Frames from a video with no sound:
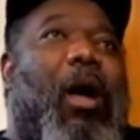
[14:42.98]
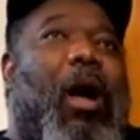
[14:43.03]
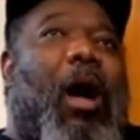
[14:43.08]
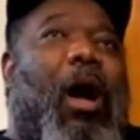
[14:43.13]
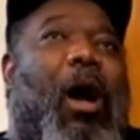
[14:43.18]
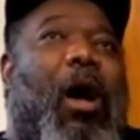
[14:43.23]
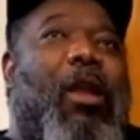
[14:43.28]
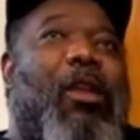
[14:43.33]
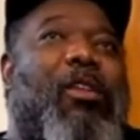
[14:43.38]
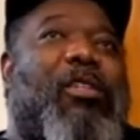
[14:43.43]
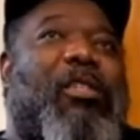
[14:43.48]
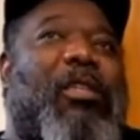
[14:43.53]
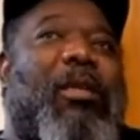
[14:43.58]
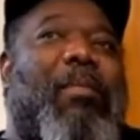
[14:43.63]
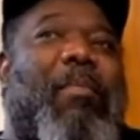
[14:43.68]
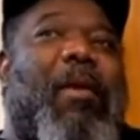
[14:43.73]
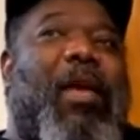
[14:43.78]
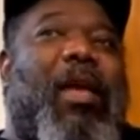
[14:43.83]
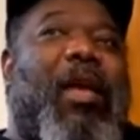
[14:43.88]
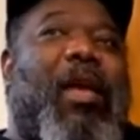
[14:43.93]
Honestly,
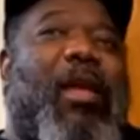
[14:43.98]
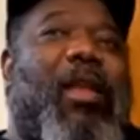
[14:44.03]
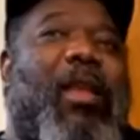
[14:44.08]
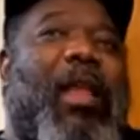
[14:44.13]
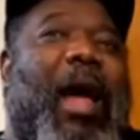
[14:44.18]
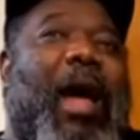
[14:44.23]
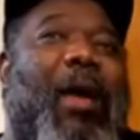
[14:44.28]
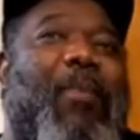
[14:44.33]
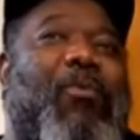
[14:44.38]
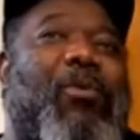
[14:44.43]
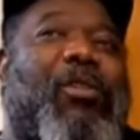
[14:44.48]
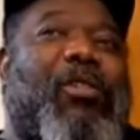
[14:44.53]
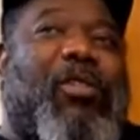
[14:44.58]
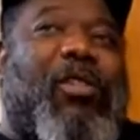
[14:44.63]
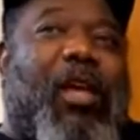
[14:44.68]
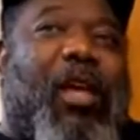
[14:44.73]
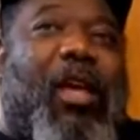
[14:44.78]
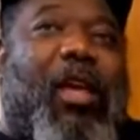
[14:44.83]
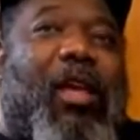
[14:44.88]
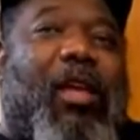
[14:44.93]
man, I would
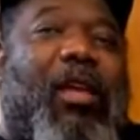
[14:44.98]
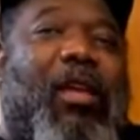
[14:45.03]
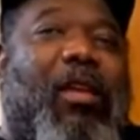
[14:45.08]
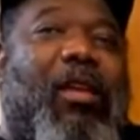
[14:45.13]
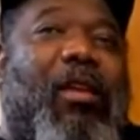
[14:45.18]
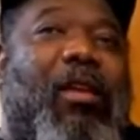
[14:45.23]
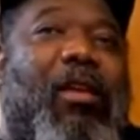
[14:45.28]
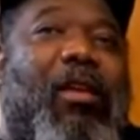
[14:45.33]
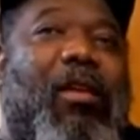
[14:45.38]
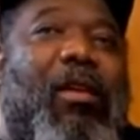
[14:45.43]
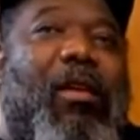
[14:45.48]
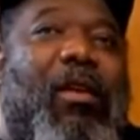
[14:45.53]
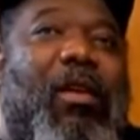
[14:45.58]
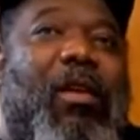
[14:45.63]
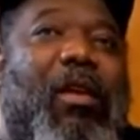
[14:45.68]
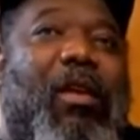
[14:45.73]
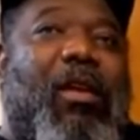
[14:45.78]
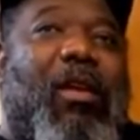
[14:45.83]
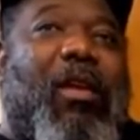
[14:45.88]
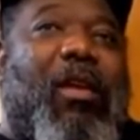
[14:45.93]
say
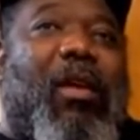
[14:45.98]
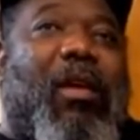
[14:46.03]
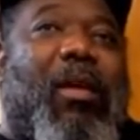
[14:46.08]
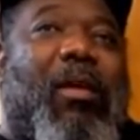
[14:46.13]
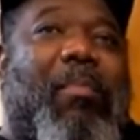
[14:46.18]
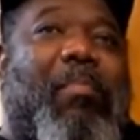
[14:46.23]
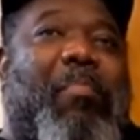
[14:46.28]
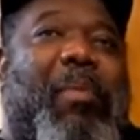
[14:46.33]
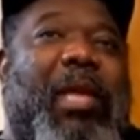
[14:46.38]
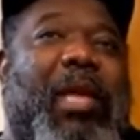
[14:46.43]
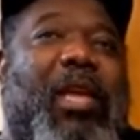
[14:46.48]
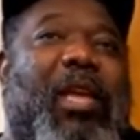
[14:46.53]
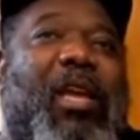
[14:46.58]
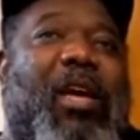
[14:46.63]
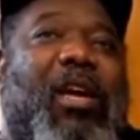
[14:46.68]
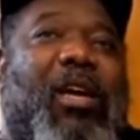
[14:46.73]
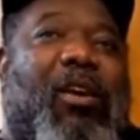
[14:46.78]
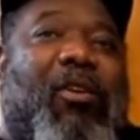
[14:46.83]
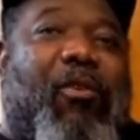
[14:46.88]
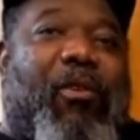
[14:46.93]
be
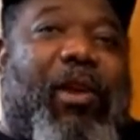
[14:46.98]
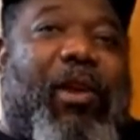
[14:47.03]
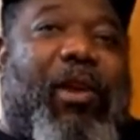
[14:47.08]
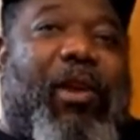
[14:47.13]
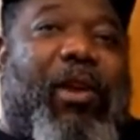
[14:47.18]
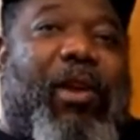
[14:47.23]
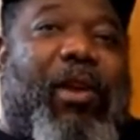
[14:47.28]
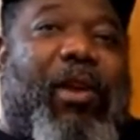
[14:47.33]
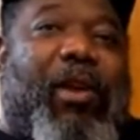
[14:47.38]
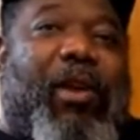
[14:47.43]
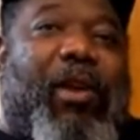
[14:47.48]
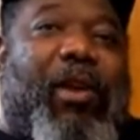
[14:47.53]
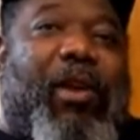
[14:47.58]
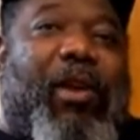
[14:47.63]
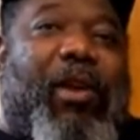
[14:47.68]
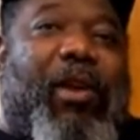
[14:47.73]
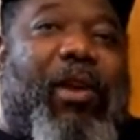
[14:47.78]
aggressive.